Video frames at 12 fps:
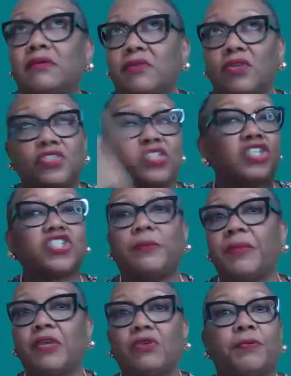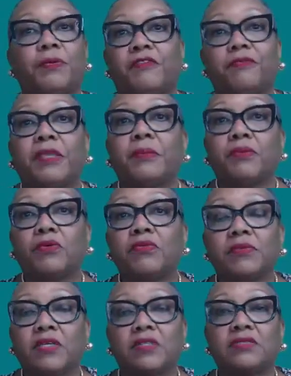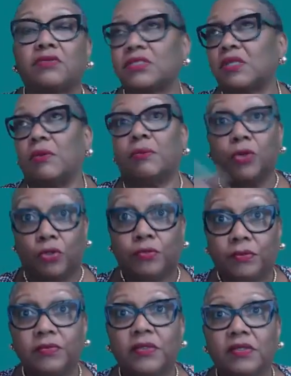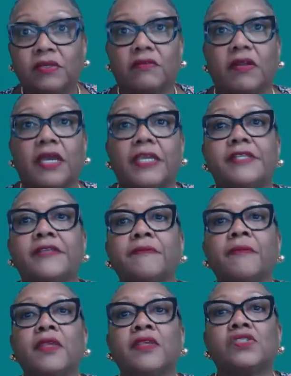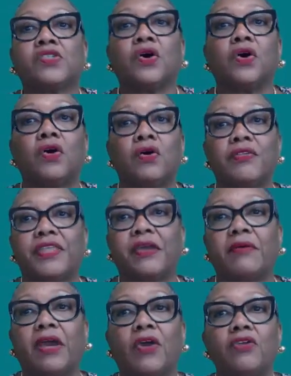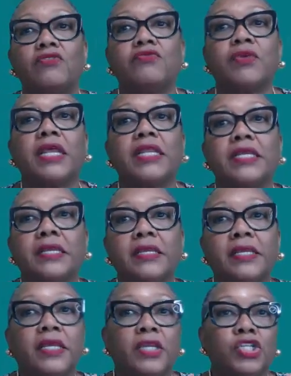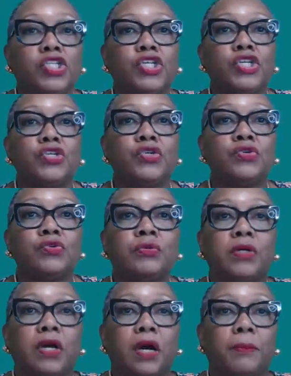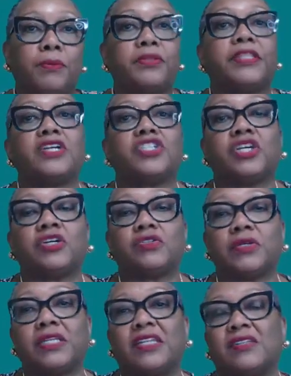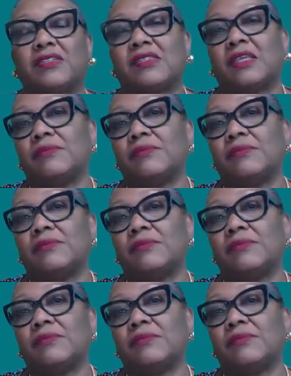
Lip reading: such a big group of people because it was a boom, right? So they were unwilling to put their children in the same